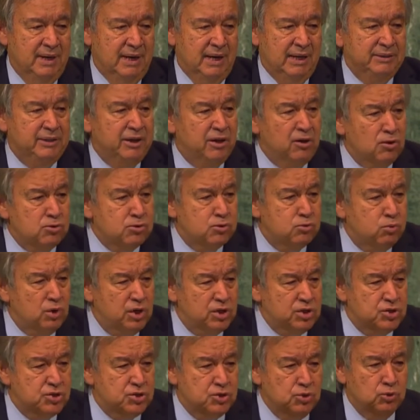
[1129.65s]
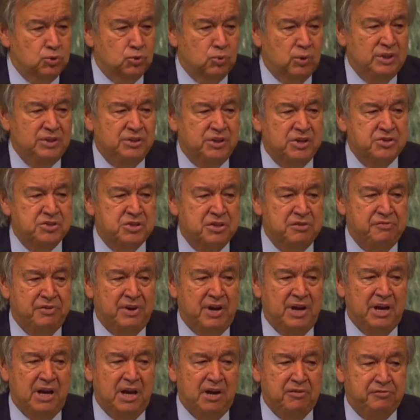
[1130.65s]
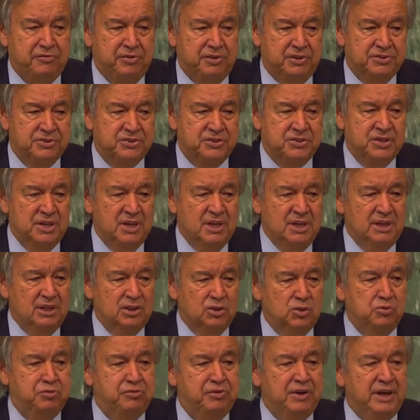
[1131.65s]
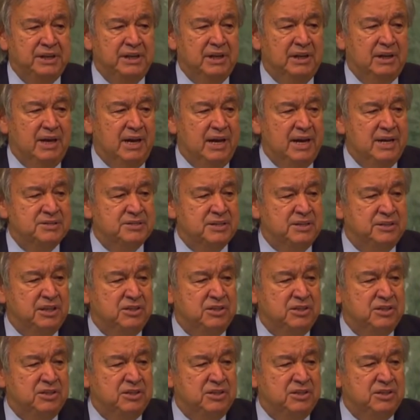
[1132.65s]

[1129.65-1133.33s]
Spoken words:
And I also urge you to intensify efforts to finalize